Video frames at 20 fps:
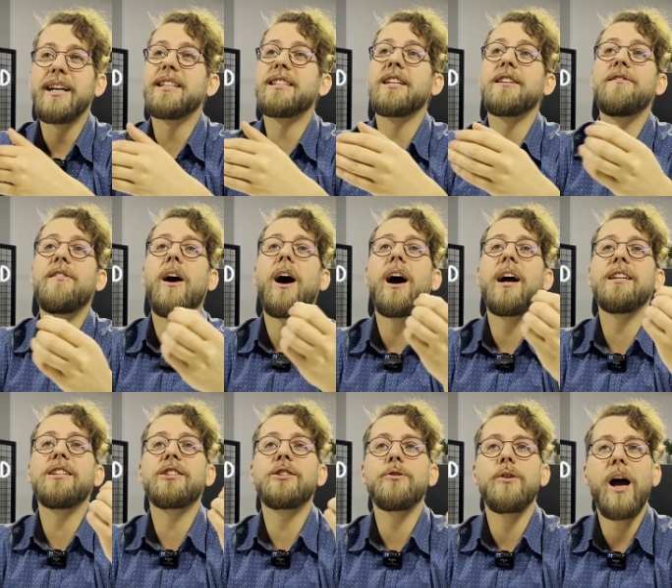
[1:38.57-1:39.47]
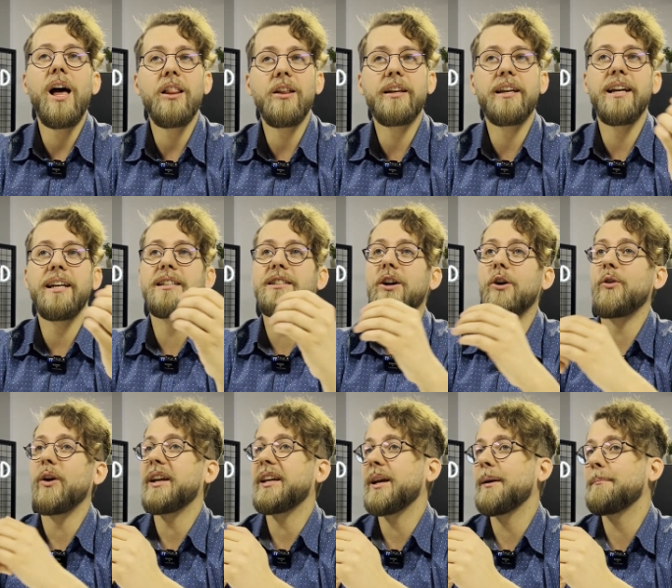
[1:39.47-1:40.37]
it's advised to allocate
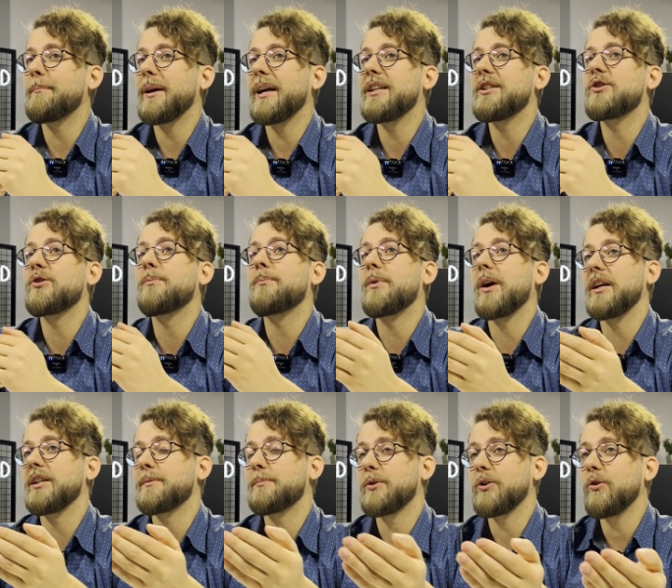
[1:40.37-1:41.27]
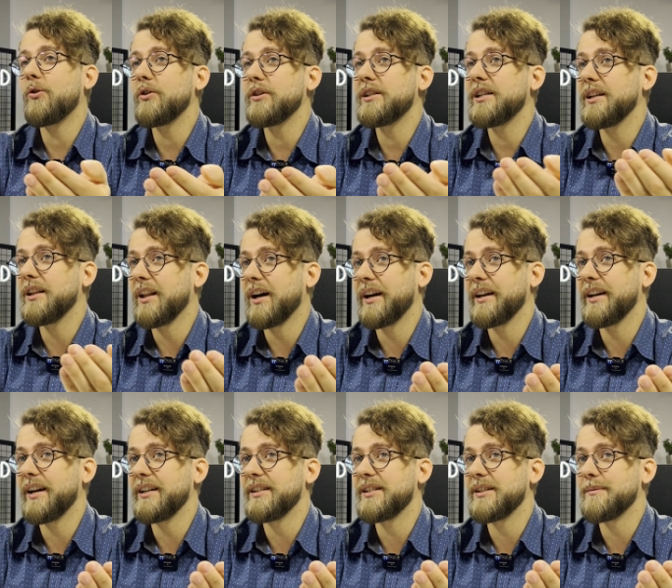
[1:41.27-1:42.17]
direct campaigns to price priority line
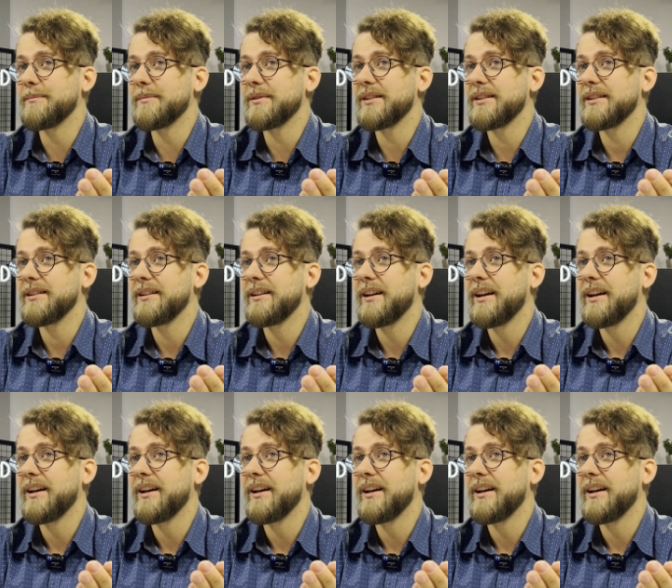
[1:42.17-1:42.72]
items.